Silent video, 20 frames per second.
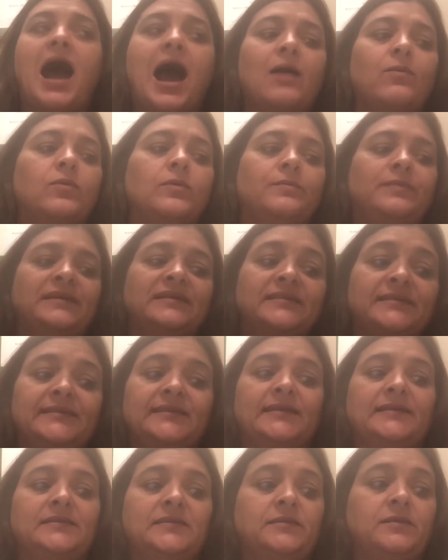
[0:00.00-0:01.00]
I would be
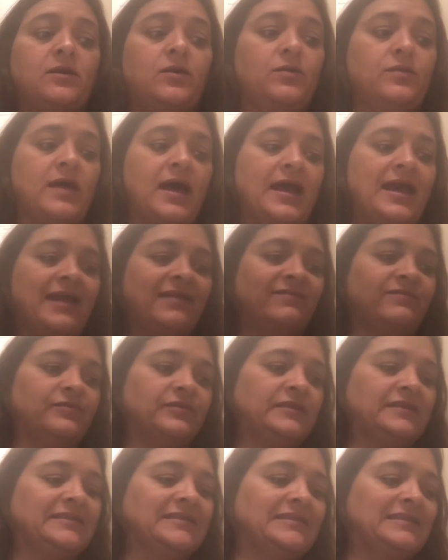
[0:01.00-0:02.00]
sick to know that
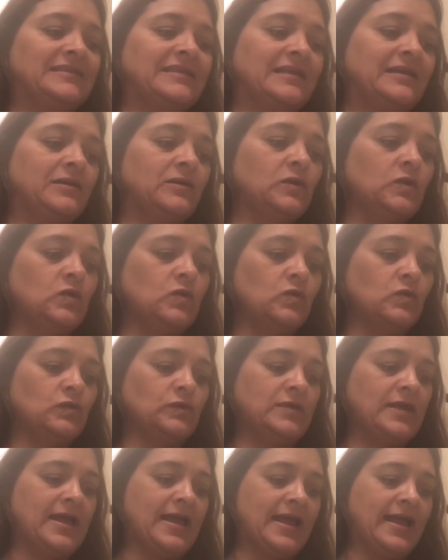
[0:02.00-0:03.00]
every single
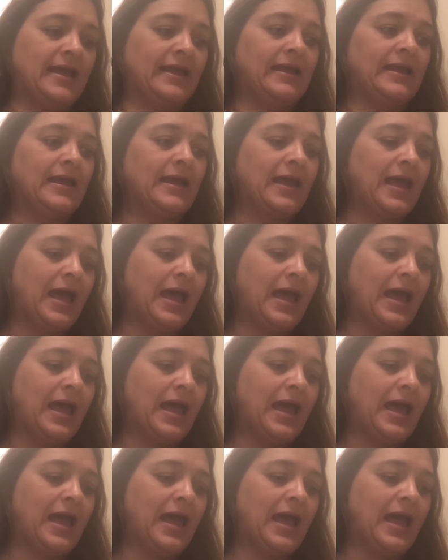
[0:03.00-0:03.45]
day